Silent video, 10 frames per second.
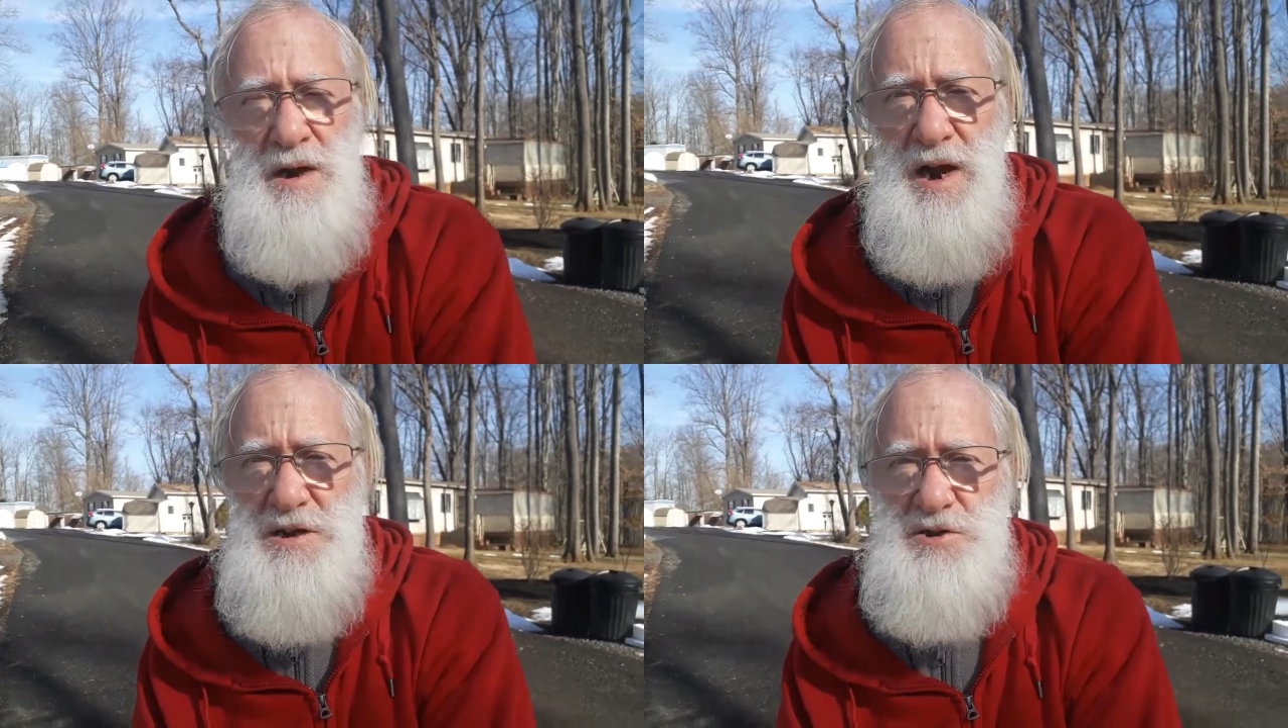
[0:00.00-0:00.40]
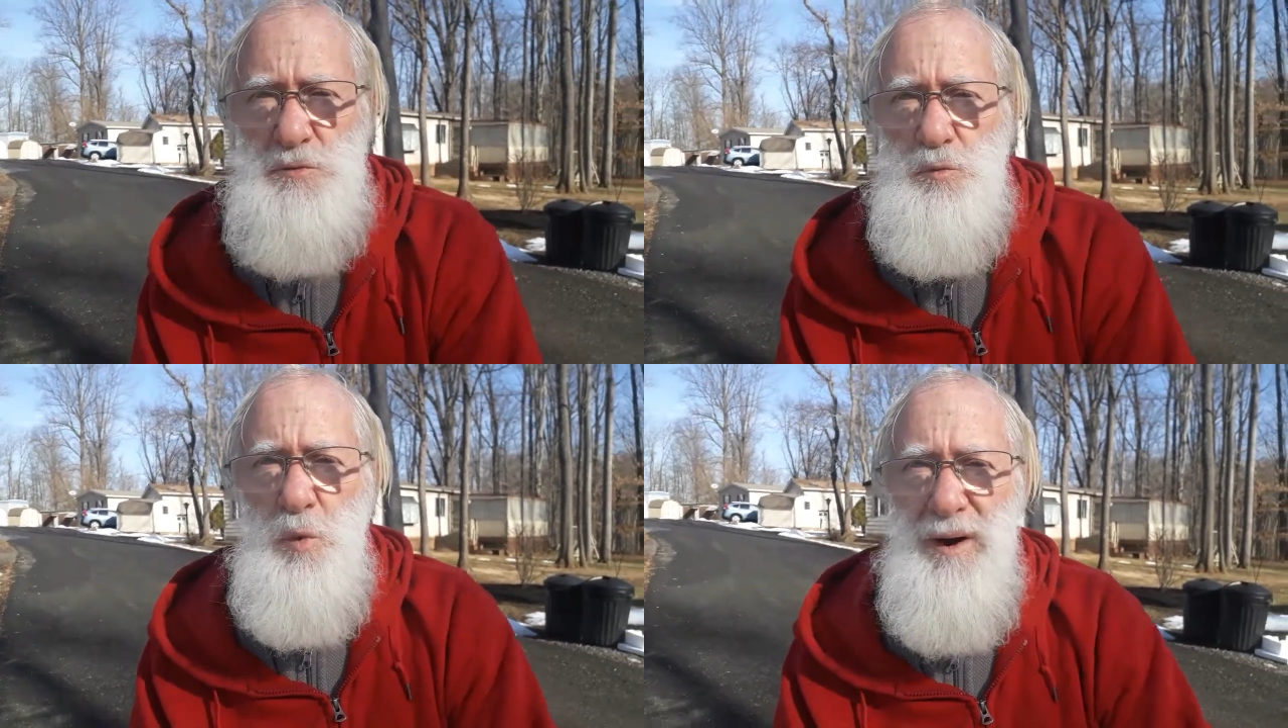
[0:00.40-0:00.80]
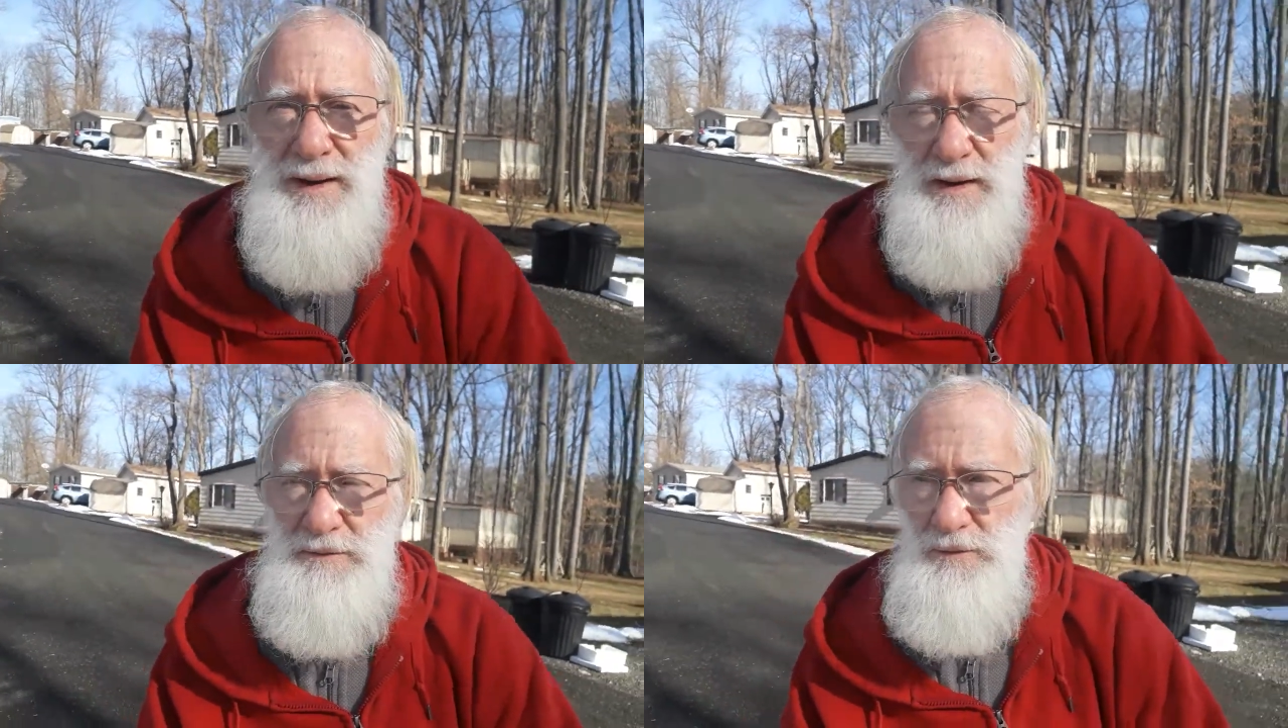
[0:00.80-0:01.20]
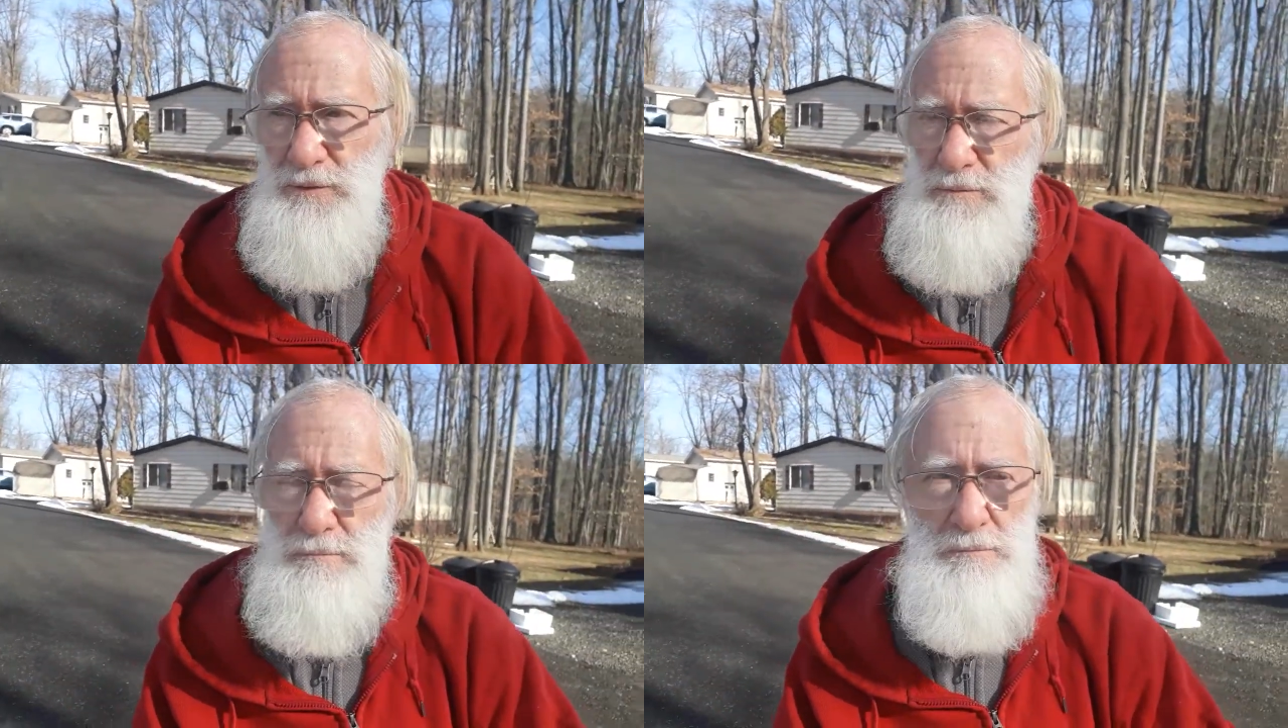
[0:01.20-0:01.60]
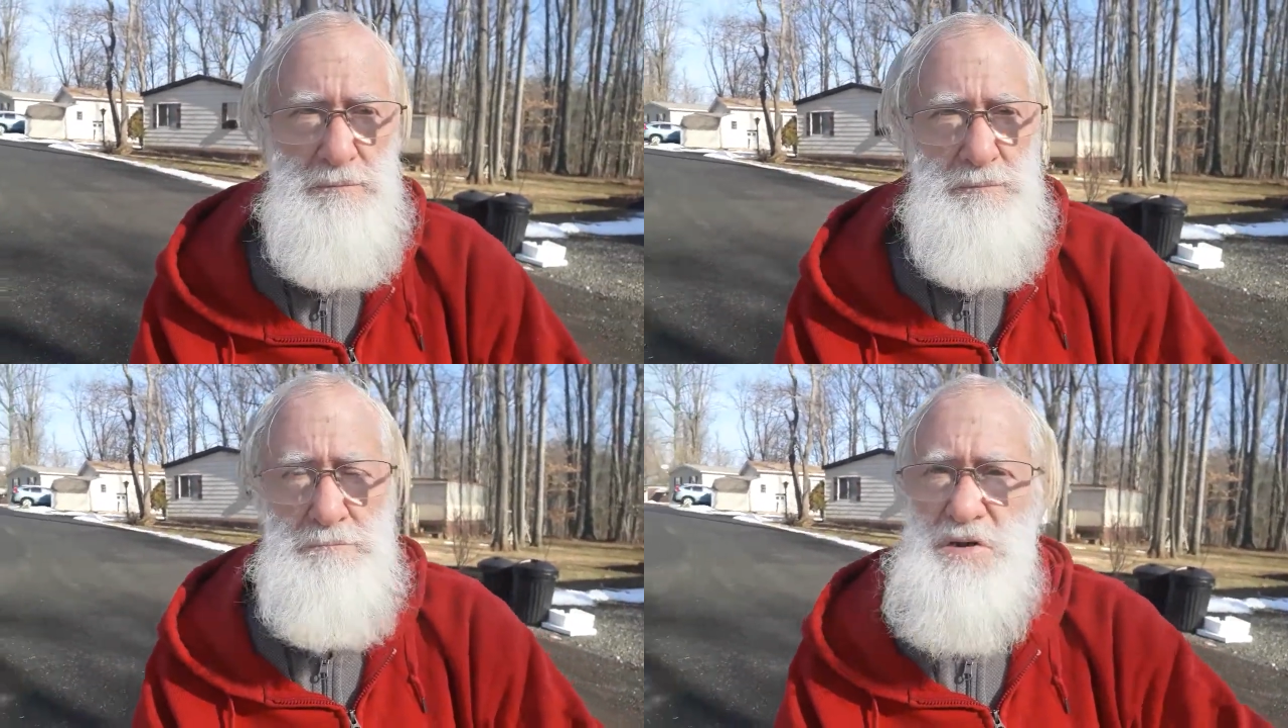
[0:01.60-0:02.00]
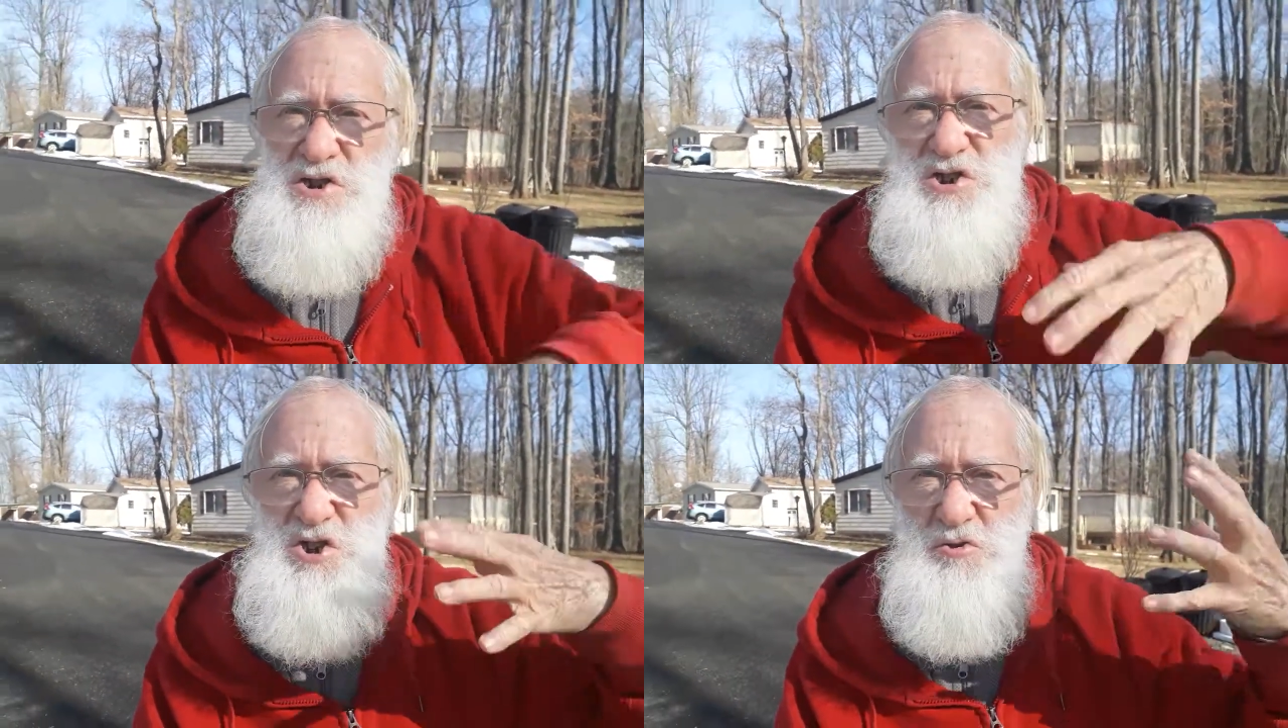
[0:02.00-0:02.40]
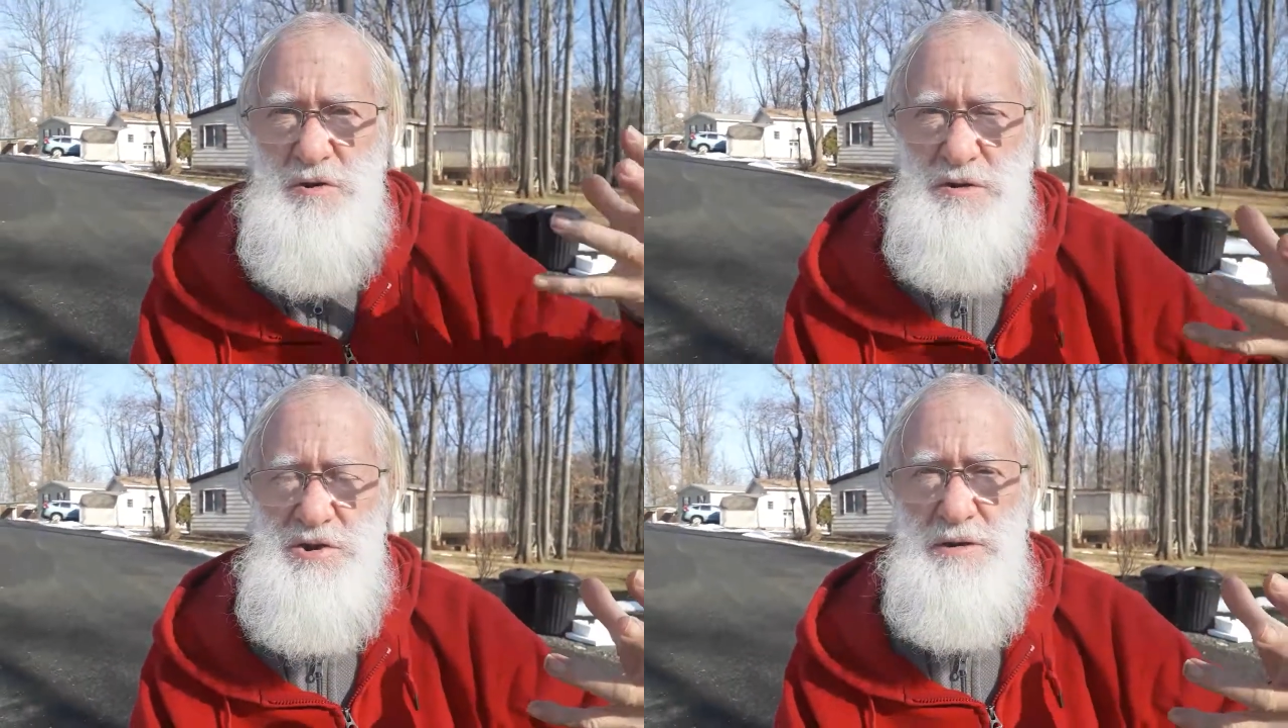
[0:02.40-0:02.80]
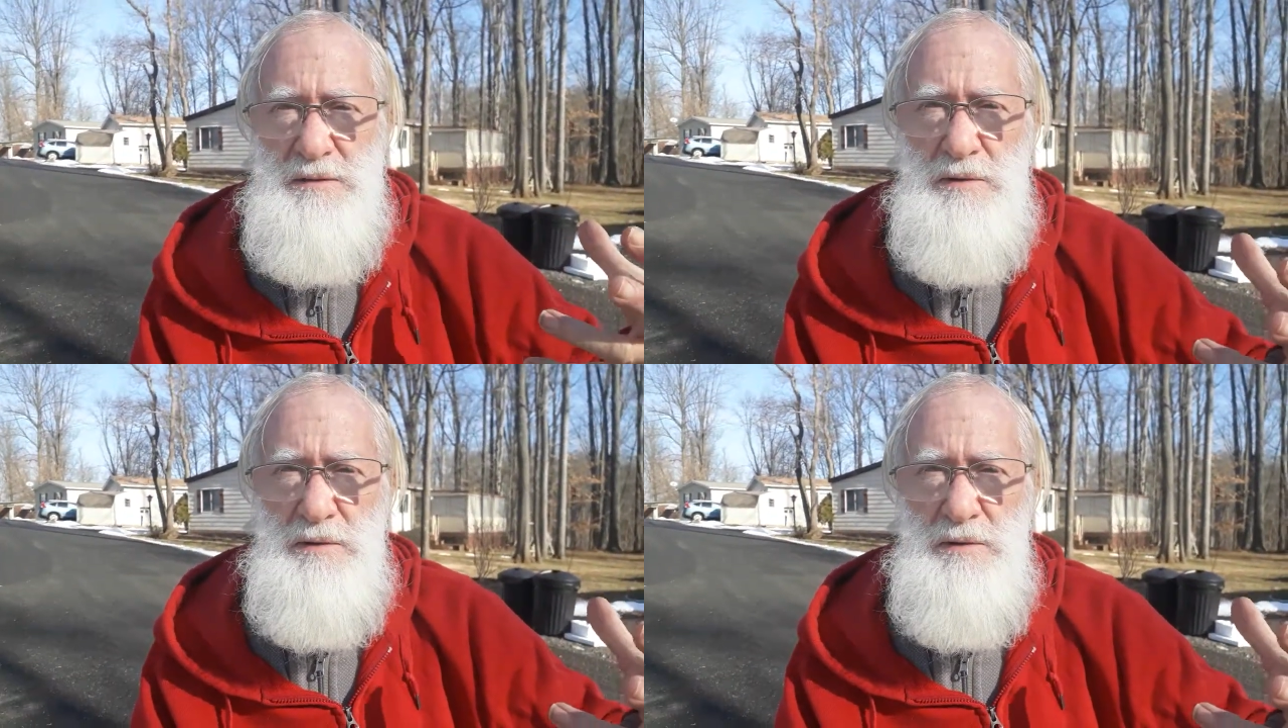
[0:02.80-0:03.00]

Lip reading: I said, what if, mysteriously,